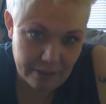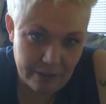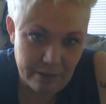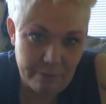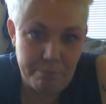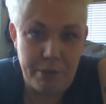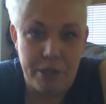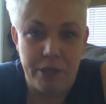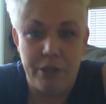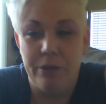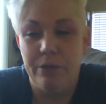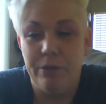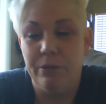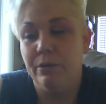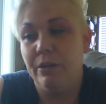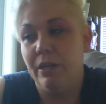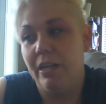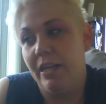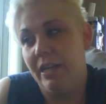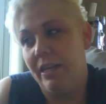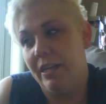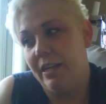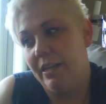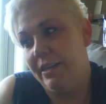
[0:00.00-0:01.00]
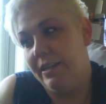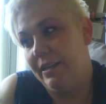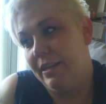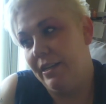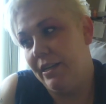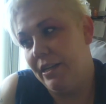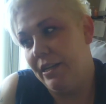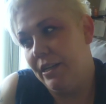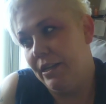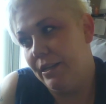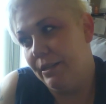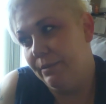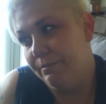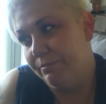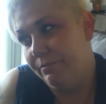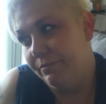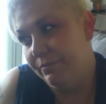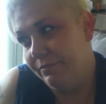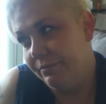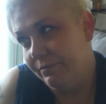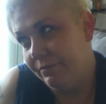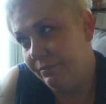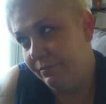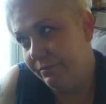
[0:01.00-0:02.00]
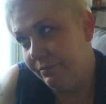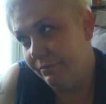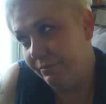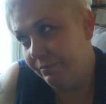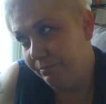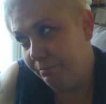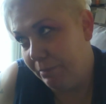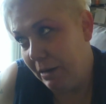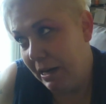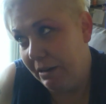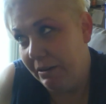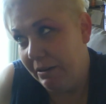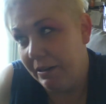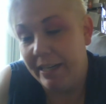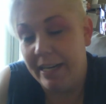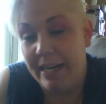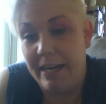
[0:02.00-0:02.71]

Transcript: Bo and um, Pirate